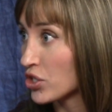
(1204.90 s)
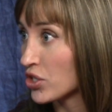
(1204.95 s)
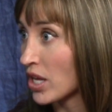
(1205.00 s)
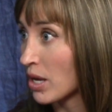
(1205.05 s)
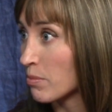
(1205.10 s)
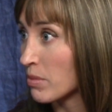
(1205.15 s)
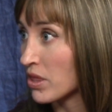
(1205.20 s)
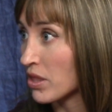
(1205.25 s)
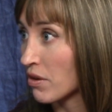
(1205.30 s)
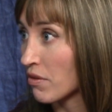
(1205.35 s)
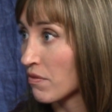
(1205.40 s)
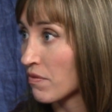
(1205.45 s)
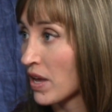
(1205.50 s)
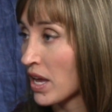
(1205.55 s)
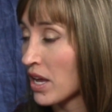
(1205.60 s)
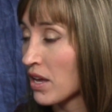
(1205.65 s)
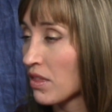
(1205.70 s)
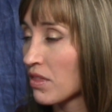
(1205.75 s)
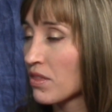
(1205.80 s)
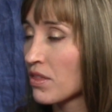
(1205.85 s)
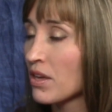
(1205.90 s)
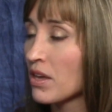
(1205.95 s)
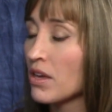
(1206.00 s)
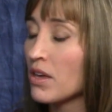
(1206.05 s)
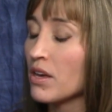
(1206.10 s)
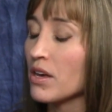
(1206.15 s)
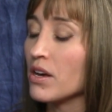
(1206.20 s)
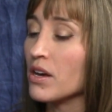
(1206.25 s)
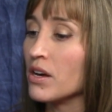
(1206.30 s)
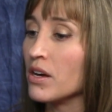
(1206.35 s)
them in their faith.
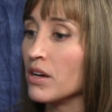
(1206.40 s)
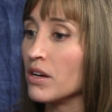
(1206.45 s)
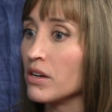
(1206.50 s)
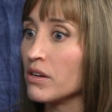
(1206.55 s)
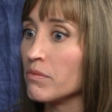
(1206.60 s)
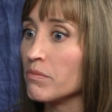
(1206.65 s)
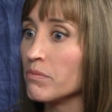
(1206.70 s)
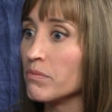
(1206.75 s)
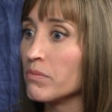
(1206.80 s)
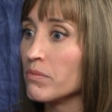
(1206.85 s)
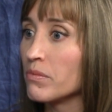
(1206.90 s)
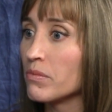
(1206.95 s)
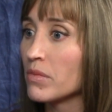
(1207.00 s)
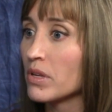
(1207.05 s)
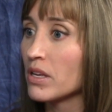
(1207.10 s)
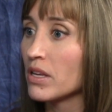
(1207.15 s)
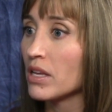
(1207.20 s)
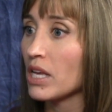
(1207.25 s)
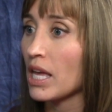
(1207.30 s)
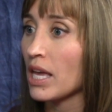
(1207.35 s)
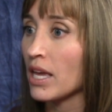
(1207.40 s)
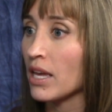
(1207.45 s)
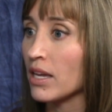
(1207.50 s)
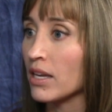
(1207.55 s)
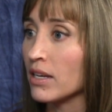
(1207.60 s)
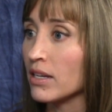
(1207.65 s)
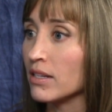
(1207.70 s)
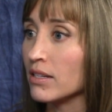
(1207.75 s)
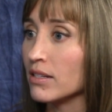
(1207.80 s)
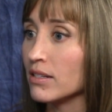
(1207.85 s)
Um,
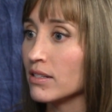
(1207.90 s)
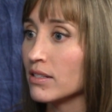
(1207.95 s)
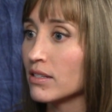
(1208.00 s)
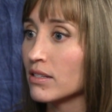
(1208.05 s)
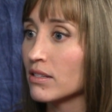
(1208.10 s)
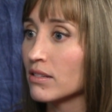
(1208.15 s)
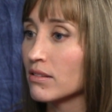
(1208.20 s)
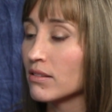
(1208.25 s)
and have you